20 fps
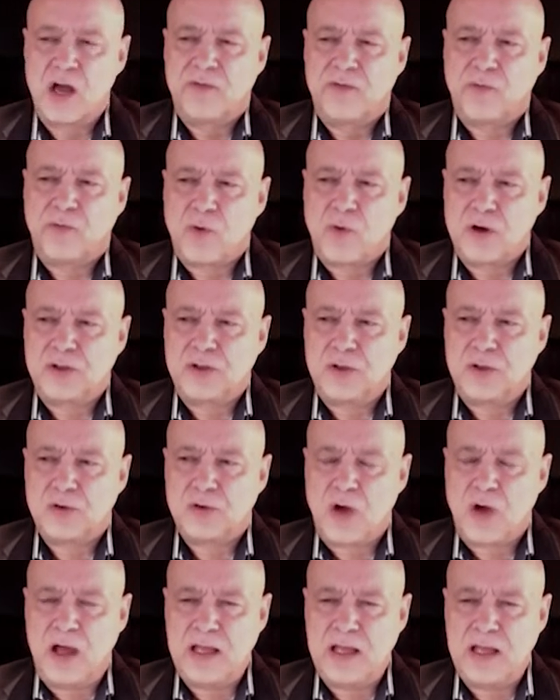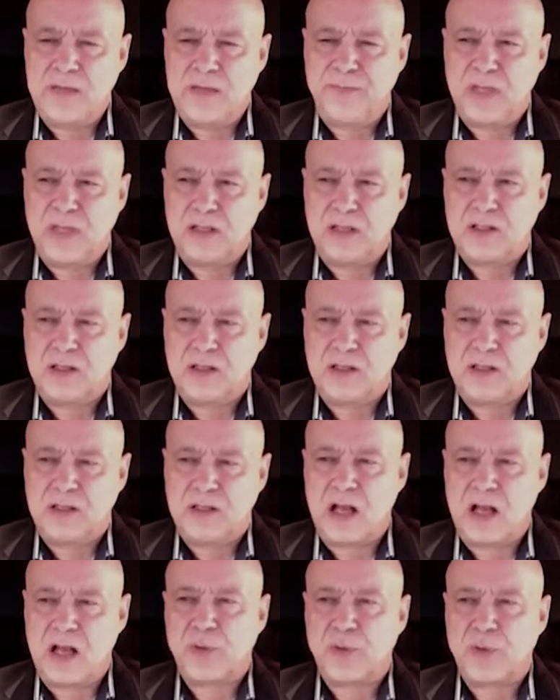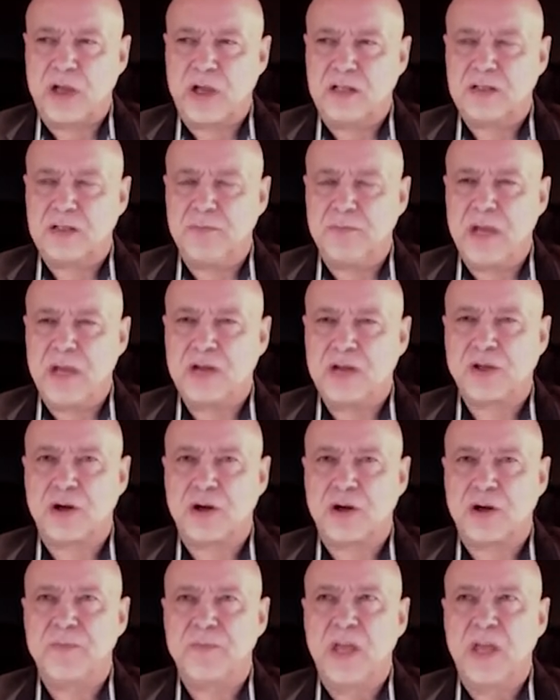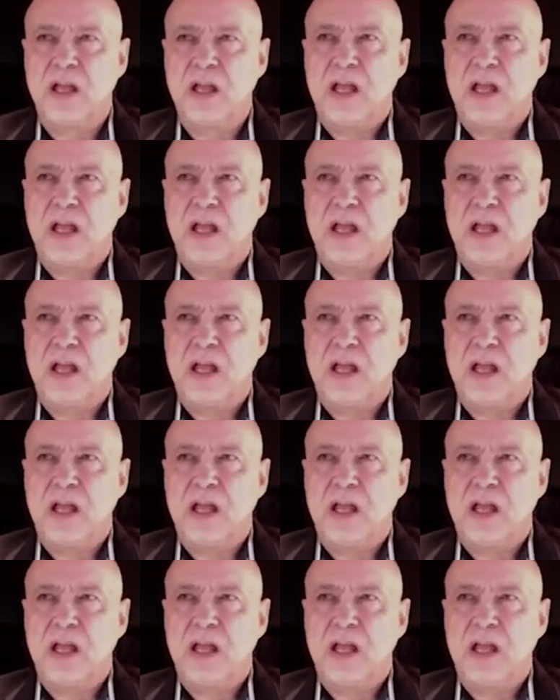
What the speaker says: for to try and to calibrate, to measure,